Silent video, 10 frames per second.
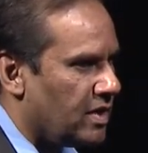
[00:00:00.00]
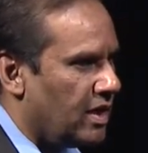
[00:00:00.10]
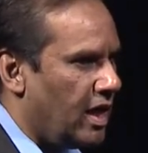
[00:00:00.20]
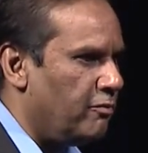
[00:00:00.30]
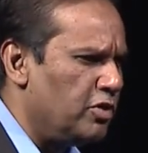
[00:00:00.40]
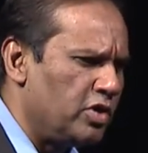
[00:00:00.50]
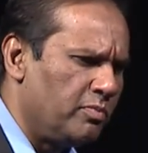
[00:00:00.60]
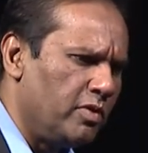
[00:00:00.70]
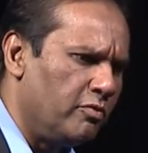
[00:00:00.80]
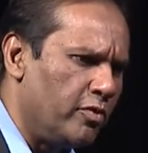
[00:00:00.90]
And we
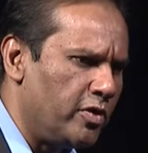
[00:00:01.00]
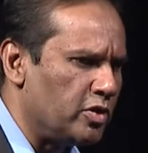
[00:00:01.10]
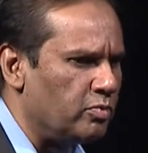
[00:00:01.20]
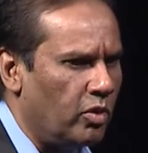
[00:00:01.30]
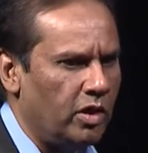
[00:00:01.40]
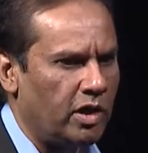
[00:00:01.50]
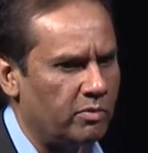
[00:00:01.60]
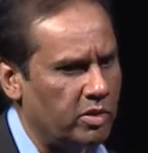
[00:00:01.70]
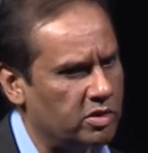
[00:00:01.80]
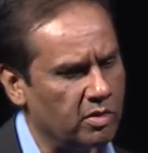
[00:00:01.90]
ship a very small
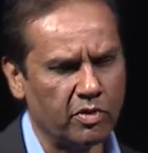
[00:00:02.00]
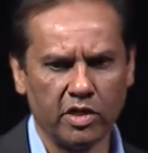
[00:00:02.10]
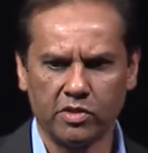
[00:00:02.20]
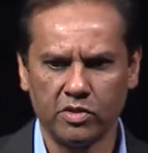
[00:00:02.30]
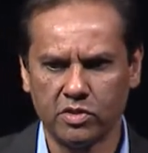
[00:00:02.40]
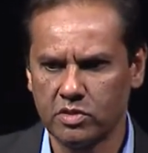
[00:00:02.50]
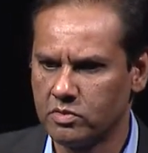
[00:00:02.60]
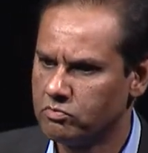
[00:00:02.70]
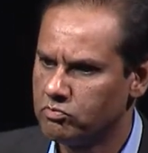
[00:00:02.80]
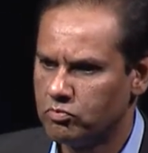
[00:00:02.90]
element. In some cases,
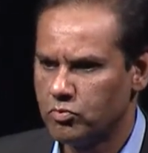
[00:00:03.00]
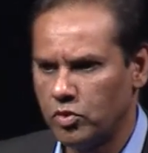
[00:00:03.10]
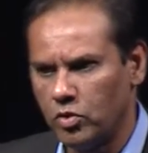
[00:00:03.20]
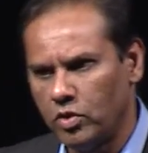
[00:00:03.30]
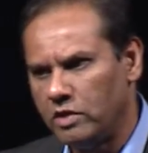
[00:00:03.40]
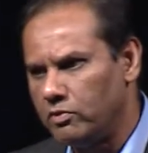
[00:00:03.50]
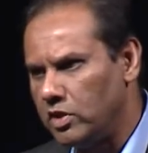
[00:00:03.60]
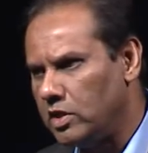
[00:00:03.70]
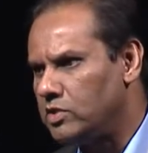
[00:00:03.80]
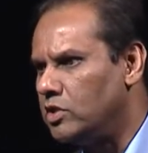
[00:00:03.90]
you don't even
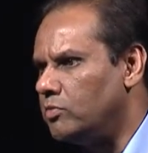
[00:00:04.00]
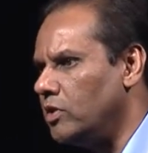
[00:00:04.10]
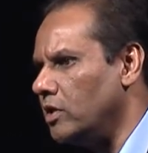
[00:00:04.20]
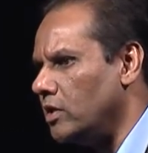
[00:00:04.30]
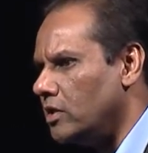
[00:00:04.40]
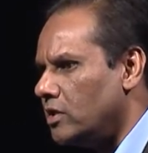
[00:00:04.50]
need a CPE.